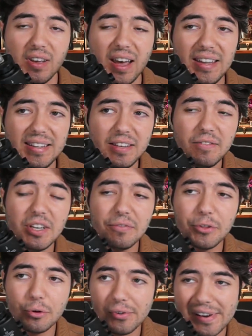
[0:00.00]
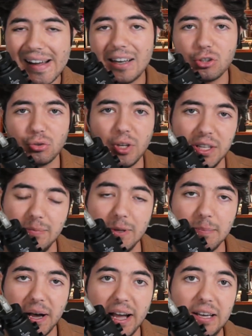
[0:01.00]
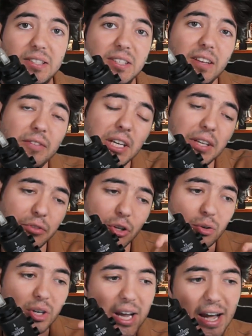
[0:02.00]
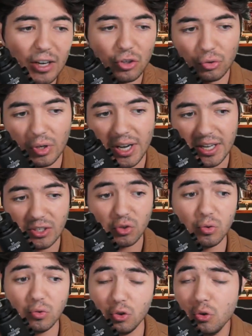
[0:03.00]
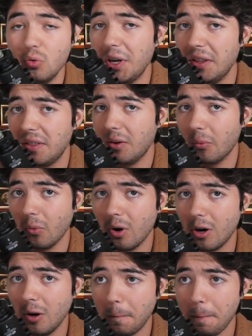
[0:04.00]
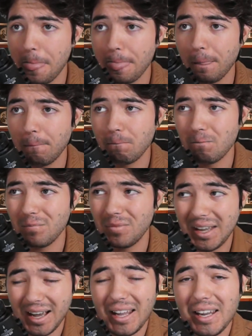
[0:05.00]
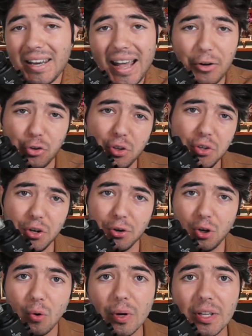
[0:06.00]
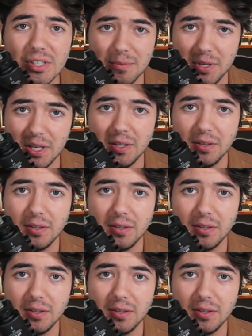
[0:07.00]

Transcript: And even if they're not trying to be biased, even if they're not trying to do anything wrong, they kind of naturally are going to be,